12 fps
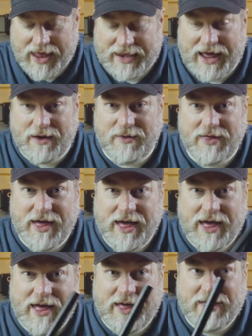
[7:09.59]
Now,
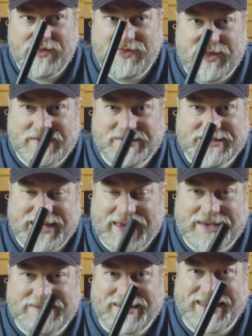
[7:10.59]
this
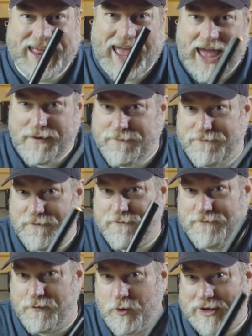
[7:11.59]
is an
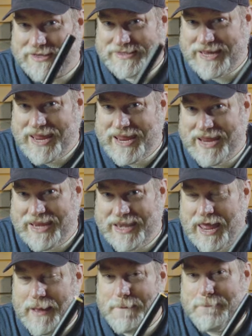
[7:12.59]

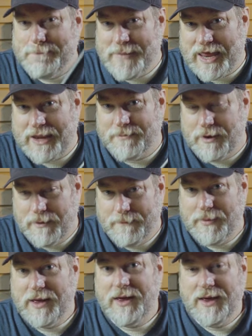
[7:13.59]
F14 minimum